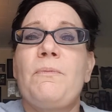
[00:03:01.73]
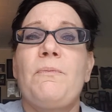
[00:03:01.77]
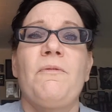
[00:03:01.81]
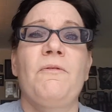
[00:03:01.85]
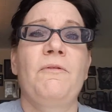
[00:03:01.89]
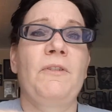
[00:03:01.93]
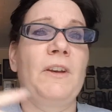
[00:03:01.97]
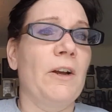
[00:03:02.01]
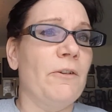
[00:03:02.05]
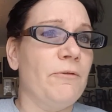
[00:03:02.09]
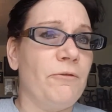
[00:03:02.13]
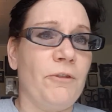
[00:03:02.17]

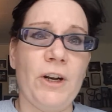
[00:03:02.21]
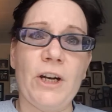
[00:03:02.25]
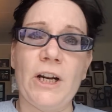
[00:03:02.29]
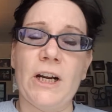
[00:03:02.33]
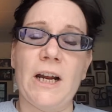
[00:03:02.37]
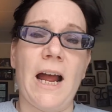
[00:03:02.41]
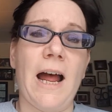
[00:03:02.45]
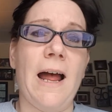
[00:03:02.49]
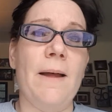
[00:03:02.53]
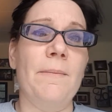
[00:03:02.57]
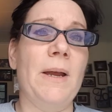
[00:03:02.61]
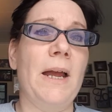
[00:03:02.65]
feel free to
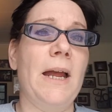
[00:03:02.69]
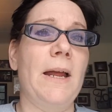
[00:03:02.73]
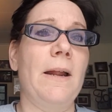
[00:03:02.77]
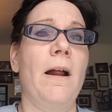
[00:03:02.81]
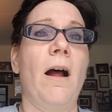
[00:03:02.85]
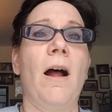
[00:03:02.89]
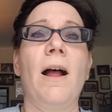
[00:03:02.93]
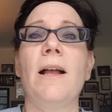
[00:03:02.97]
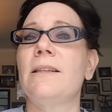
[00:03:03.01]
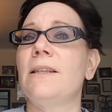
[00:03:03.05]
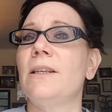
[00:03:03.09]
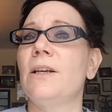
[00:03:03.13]
comment.
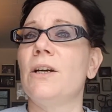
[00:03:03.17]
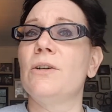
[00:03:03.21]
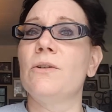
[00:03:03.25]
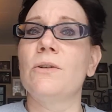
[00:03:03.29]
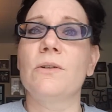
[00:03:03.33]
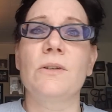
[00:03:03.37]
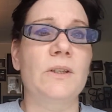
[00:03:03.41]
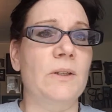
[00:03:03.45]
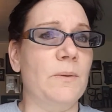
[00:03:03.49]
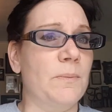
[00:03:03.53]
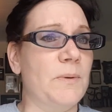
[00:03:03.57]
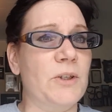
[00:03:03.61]
Also,
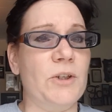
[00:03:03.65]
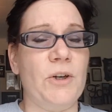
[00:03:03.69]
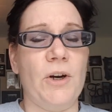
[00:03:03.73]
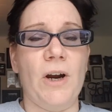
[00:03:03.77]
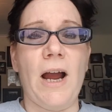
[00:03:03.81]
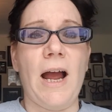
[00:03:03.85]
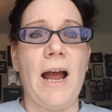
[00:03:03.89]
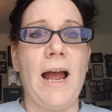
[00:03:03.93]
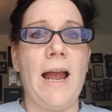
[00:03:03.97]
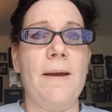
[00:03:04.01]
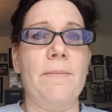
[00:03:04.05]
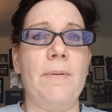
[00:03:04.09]

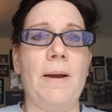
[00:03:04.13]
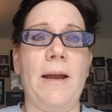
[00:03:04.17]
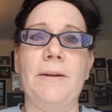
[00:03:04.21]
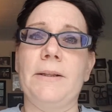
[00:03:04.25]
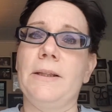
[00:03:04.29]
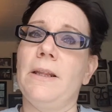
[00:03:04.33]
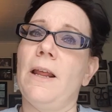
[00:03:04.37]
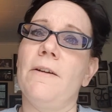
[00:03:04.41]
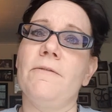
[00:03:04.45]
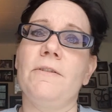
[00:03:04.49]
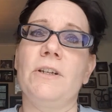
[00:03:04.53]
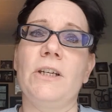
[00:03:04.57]
subscribe.
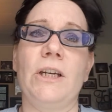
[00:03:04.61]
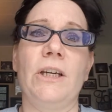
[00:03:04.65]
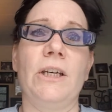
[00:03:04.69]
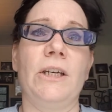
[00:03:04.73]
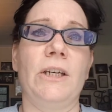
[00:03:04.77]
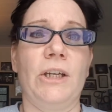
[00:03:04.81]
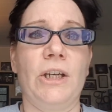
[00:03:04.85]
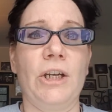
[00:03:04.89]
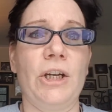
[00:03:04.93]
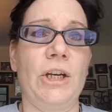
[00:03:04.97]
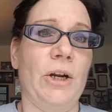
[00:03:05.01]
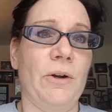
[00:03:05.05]
I'd love
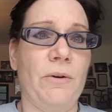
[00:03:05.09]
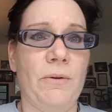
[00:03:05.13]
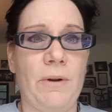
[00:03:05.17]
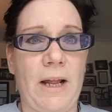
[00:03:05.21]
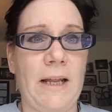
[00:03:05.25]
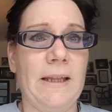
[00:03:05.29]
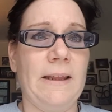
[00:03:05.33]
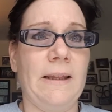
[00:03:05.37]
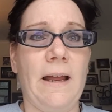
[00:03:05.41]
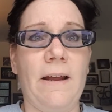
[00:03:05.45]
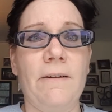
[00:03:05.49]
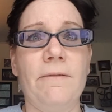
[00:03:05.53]

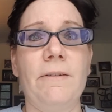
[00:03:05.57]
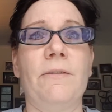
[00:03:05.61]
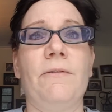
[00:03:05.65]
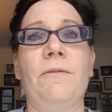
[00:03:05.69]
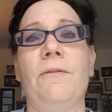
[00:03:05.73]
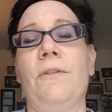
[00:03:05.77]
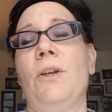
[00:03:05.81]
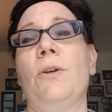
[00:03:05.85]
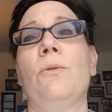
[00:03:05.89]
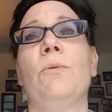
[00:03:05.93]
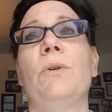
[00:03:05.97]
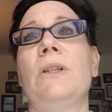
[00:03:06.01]

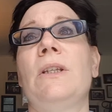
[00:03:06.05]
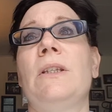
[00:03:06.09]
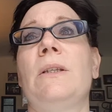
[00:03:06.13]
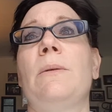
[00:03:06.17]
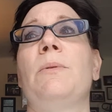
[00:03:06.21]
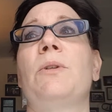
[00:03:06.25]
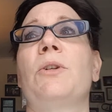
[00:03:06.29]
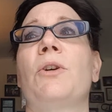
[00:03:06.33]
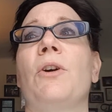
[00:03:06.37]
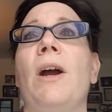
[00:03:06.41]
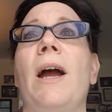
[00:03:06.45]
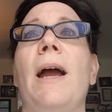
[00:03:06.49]
if you would
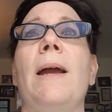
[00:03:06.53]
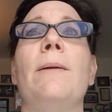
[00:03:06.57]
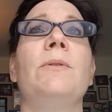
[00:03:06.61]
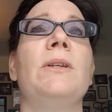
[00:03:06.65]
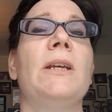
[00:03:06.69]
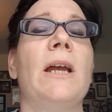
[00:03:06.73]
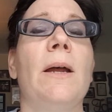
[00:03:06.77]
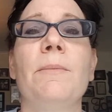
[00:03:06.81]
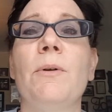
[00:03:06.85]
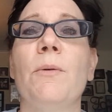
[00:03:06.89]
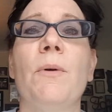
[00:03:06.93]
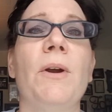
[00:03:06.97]
subscribe.
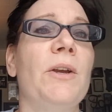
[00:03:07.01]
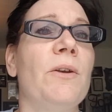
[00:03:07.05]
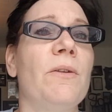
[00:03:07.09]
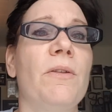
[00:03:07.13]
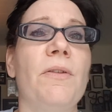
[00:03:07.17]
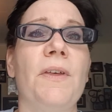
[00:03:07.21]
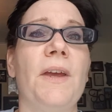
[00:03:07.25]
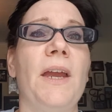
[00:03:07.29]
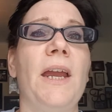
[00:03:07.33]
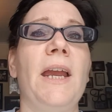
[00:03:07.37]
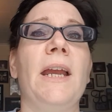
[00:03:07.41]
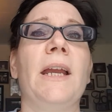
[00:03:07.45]
Tell me what you
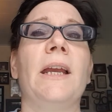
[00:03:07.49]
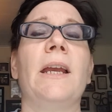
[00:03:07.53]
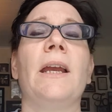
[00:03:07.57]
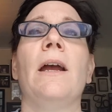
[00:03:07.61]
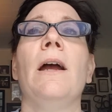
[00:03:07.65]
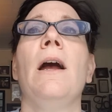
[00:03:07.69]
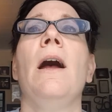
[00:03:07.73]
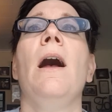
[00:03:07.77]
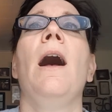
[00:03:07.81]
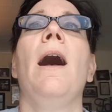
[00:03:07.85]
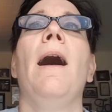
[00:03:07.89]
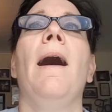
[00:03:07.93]
think.
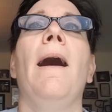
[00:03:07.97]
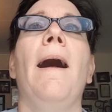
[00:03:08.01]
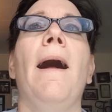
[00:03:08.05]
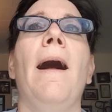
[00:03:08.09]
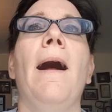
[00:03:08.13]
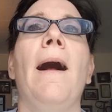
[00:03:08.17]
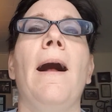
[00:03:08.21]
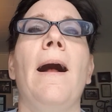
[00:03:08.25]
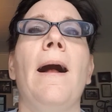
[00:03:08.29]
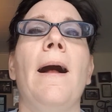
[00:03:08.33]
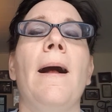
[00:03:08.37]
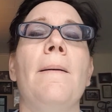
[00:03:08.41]

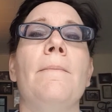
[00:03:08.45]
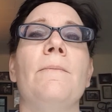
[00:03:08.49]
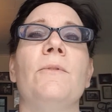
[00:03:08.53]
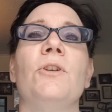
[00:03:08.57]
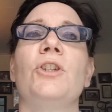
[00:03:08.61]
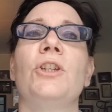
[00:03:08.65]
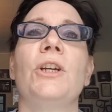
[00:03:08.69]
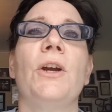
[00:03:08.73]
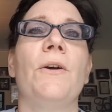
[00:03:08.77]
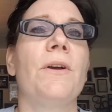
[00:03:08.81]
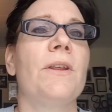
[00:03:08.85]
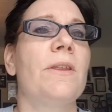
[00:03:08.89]

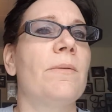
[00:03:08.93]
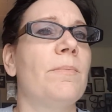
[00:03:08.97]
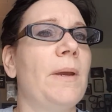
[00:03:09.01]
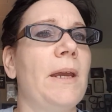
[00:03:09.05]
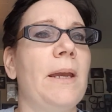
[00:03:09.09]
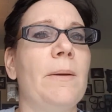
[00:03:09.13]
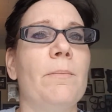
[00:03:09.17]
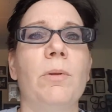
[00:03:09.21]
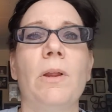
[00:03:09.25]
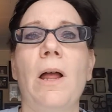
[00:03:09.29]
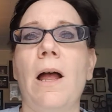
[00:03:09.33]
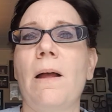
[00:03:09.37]
Share with
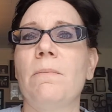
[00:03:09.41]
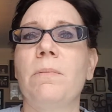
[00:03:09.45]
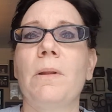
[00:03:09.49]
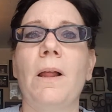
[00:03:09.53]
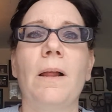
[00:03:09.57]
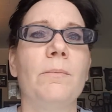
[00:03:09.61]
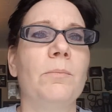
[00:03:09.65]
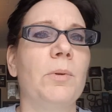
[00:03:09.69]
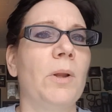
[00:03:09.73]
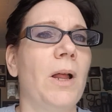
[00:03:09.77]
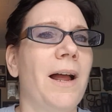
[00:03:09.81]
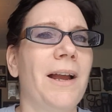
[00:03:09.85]
me, blah,
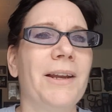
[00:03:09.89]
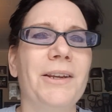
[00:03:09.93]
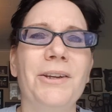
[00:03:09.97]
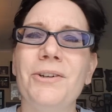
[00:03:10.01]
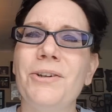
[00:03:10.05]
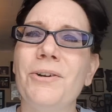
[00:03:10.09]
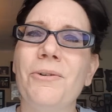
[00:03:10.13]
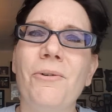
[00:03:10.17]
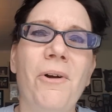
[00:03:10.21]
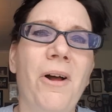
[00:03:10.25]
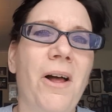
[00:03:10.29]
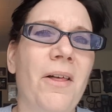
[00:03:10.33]
blah, blah.
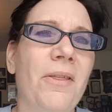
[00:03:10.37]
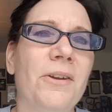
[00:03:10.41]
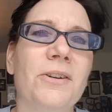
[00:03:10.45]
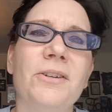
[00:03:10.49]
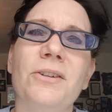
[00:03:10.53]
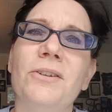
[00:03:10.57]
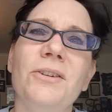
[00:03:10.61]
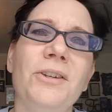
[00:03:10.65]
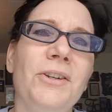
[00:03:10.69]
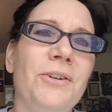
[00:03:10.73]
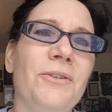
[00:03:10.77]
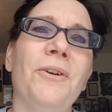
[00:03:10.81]

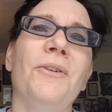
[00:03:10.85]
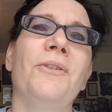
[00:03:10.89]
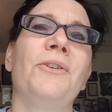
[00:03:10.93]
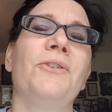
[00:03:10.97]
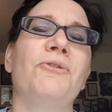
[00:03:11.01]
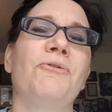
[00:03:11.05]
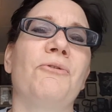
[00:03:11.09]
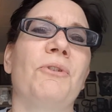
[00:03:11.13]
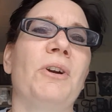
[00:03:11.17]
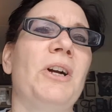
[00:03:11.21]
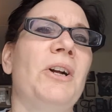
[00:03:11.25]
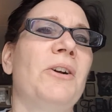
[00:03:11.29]
The
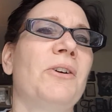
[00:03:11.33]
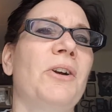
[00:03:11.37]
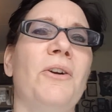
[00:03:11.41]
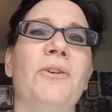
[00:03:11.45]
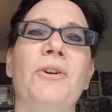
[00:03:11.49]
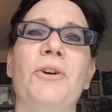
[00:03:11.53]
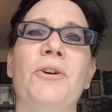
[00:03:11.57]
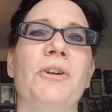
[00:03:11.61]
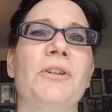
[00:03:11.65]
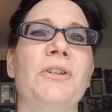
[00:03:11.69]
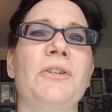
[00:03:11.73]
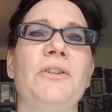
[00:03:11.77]
drill. Go
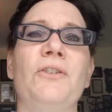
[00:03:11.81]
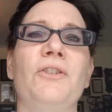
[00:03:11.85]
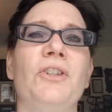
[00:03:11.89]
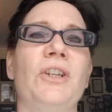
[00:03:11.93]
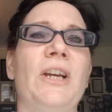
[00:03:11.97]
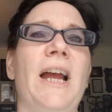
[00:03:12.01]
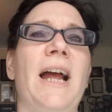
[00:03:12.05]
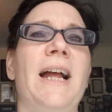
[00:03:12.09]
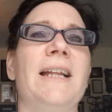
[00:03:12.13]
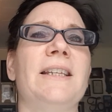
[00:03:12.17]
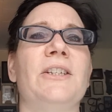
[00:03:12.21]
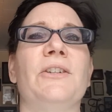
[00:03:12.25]
to Crystal
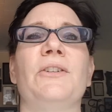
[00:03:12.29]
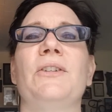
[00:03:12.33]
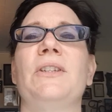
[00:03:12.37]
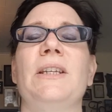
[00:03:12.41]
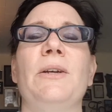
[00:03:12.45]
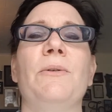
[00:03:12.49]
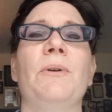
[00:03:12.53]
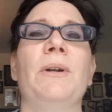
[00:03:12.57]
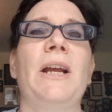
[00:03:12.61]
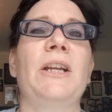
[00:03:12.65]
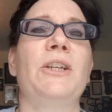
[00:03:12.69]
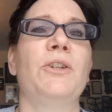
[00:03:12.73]
Chats. You'll
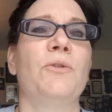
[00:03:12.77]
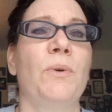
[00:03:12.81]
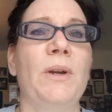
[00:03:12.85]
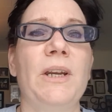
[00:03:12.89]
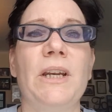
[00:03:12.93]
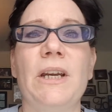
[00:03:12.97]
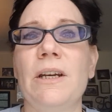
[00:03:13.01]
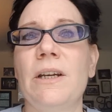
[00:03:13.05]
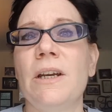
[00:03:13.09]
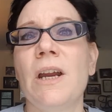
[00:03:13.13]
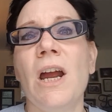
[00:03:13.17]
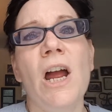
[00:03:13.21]
see what I
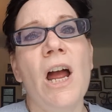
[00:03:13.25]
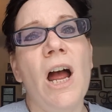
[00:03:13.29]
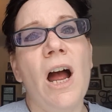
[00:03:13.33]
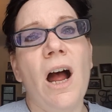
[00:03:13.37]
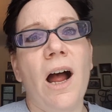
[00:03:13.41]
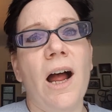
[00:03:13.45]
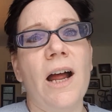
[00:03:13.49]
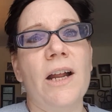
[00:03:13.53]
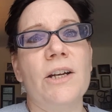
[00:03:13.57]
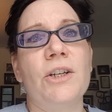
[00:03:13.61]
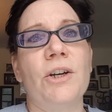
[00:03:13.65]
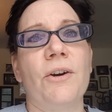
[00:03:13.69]
tweeted
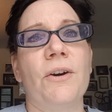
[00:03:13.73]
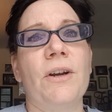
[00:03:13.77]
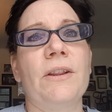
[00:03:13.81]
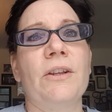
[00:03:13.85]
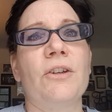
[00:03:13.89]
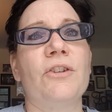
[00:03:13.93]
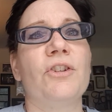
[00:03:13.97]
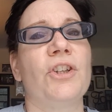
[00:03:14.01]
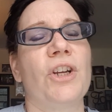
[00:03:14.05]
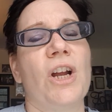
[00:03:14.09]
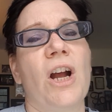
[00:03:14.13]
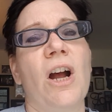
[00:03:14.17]
during
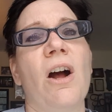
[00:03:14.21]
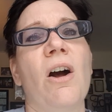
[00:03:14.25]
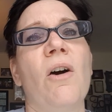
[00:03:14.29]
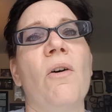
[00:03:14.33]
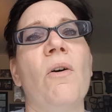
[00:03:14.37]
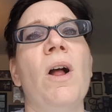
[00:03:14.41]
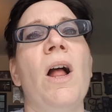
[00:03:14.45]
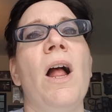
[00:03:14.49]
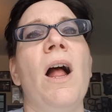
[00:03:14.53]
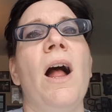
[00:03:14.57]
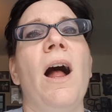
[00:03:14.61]
the show.